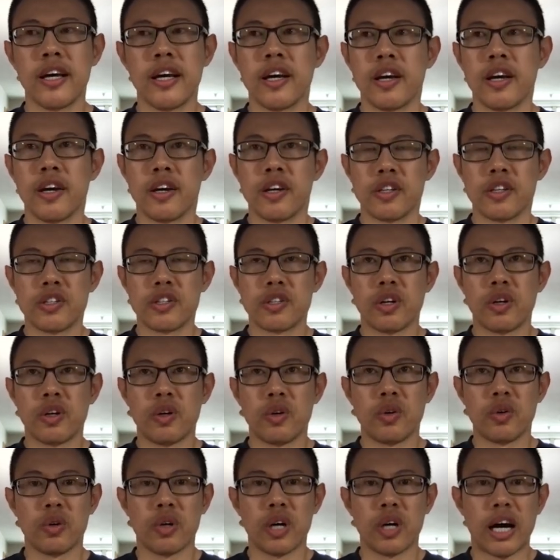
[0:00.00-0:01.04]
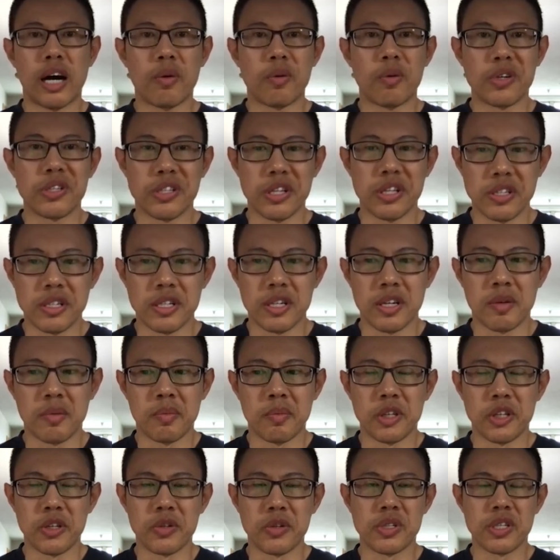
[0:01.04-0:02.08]
So our
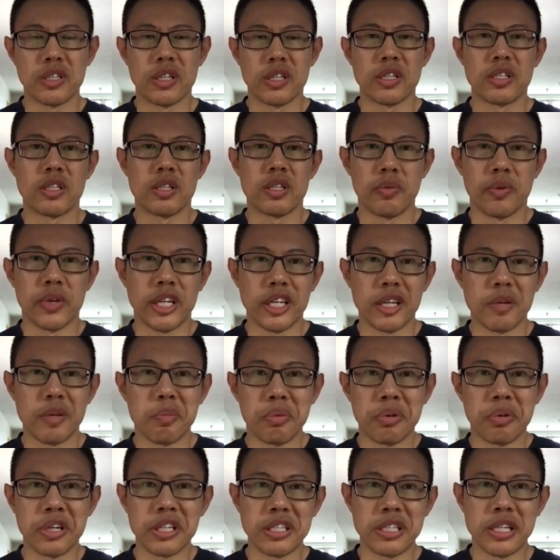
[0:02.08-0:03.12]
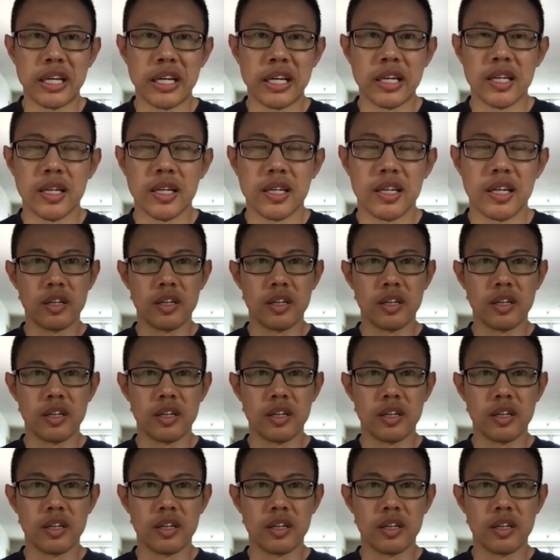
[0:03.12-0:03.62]
system using this 3D printing,